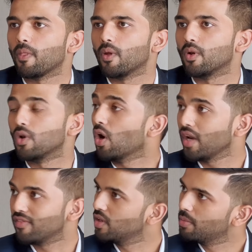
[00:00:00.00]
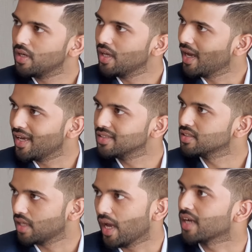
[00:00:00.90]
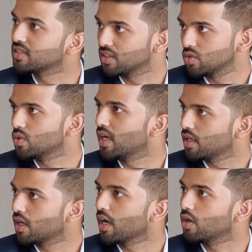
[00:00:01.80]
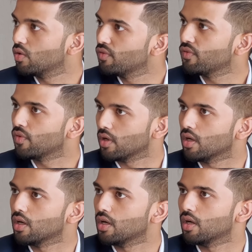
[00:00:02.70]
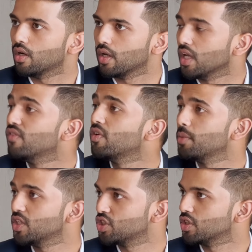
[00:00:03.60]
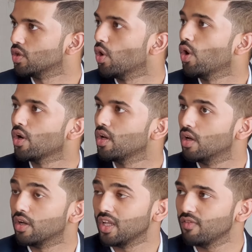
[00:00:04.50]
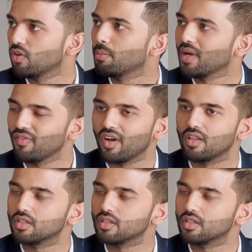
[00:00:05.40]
not everybody has access to that kind of information or learning from my father's